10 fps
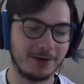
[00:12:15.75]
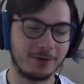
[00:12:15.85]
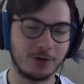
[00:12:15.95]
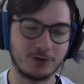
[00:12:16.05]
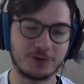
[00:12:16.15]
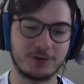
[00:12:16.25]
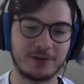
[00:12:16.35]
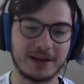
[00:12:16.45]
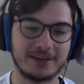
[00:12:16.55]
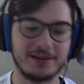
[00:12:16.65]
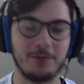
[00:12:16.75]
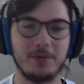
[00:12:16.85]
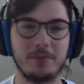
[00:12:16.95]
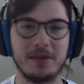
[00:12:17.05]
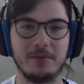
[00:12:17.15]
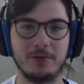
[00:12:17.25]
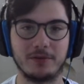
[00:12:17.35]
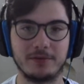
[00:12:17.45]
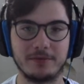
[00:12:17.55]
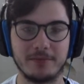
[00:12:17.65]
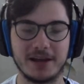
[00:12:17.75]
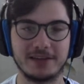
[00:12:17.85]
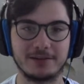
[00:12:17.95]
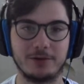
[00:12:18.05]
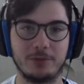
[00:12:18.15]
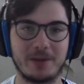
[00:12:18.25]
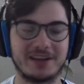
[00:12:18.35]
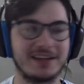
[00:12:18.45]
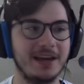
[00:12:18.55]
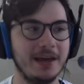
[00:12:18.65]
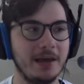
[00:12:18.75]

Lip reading: Of course, connecting with people makes a lot better.